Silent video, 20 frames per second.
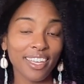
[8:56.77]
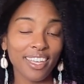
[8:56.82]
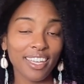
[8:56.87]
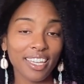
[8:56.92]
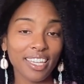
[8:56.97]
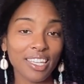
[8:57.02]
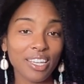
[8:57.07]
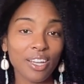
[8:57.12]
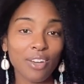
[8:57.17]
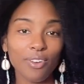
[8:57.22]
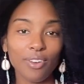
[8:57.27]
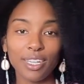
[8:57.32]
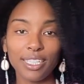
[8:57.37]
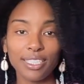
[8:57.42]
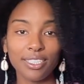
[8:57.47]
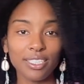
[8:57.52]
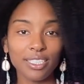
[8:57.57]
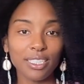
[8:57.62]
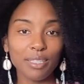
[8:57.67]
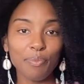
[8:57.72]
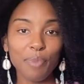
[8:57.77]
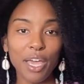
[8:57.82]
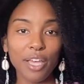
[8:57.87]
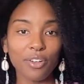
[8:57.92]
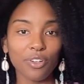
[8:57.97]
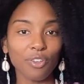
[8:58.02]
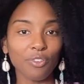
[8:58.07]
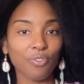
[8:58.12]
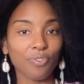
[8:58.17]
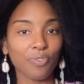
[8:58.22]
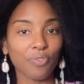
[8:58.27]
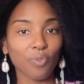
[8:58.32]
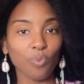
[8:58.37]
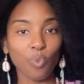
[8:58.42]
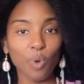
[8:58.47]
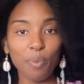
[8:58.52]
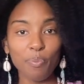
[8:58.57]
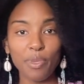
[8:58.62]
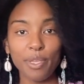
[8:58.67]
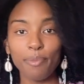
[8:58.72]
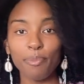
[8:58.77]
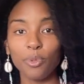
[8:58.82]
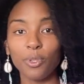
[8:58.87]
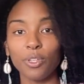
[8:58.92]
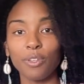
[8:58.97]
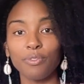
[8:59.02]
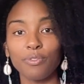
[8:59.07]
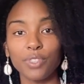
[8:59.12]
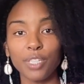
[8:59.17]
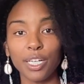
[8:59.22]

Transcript: You know, it's just a matter of what people have